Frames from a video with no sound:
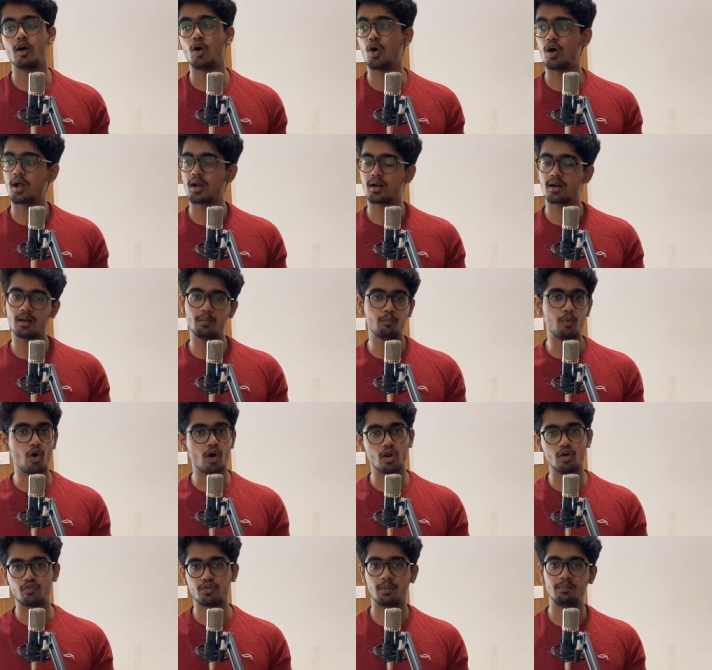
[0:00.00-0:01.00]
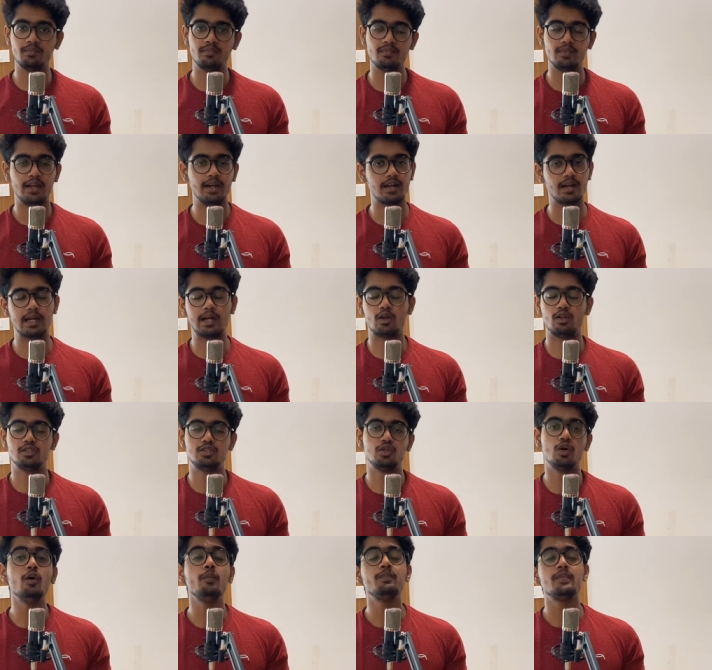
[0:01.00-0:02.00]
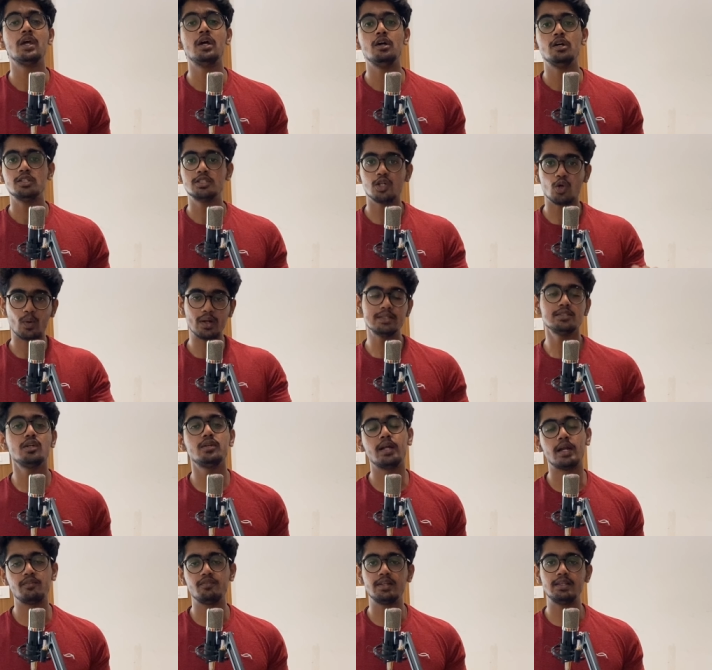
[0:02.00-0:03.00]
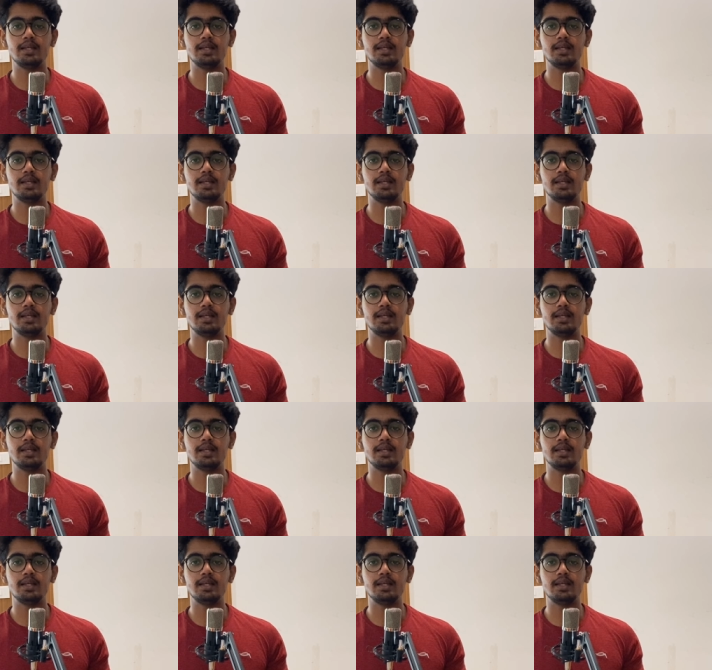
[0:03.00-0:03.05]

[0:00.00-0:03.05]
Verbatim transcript: or borrow from internet also. So once you're done with